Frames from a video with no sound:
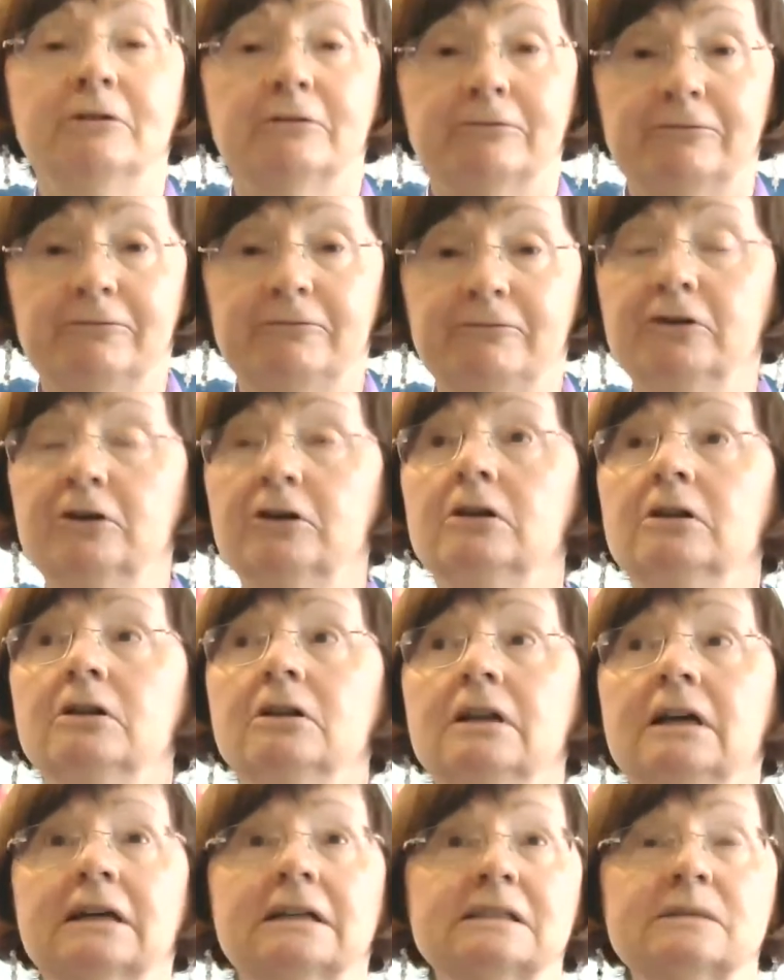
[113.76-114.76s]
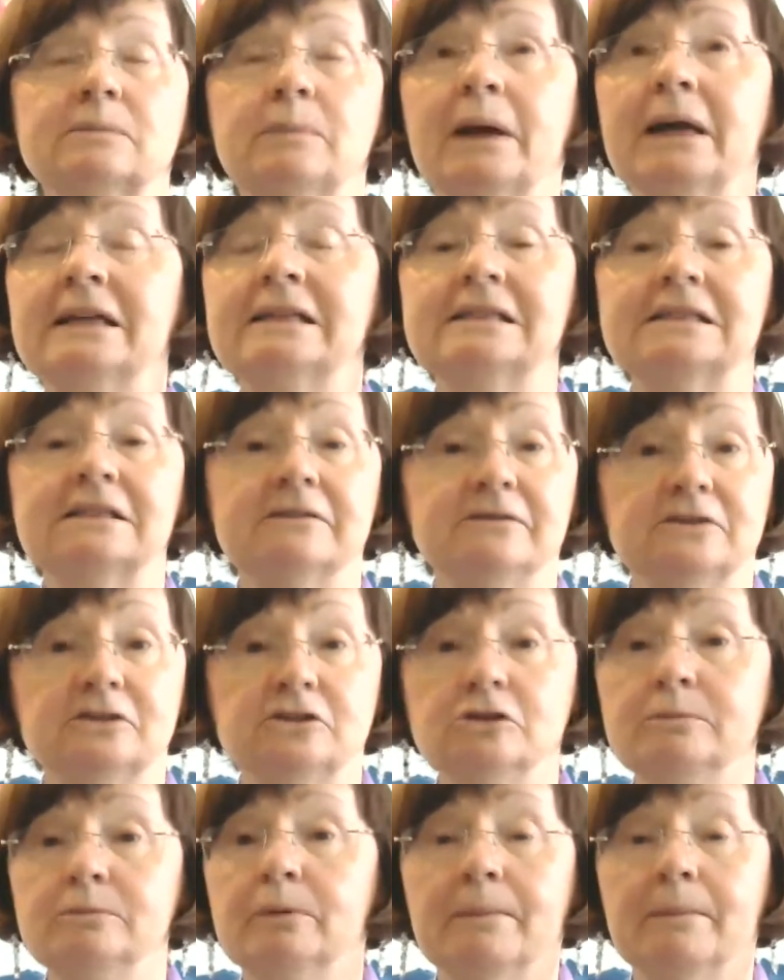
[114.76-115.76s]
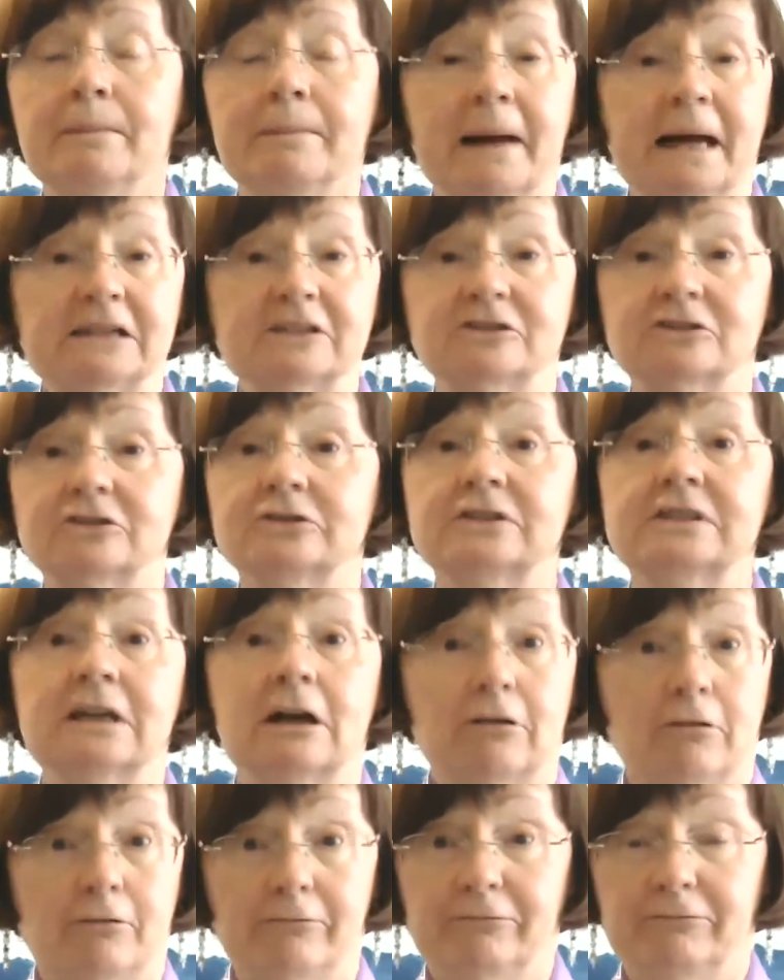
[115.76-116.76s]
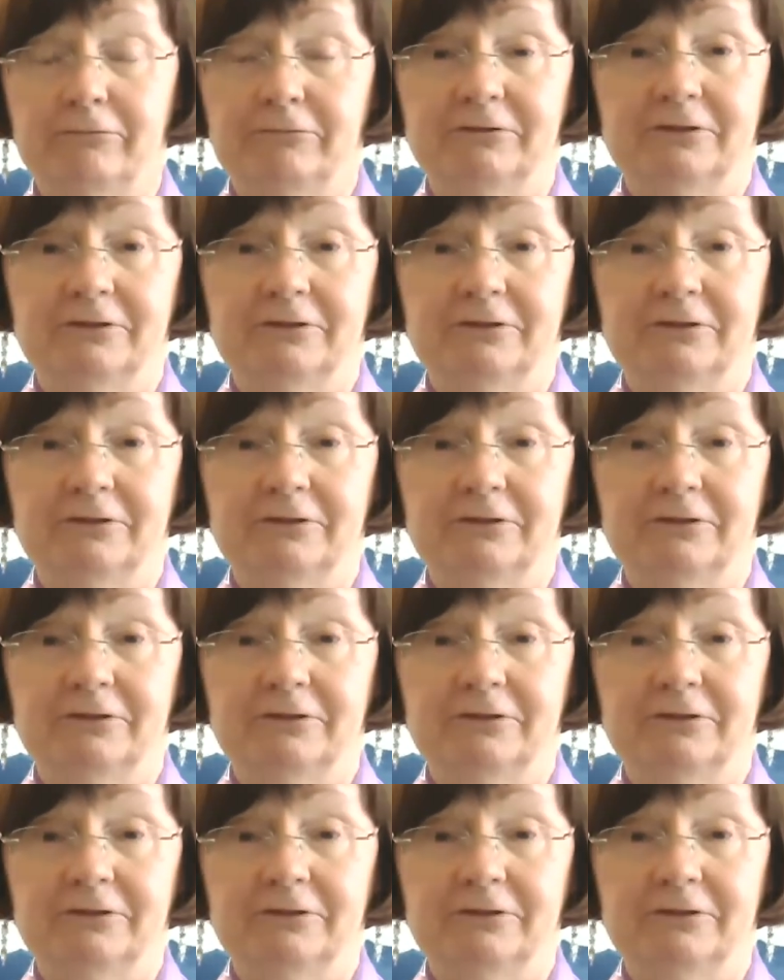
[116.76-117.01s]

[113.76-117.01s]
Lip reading: your full, expansive, super master self.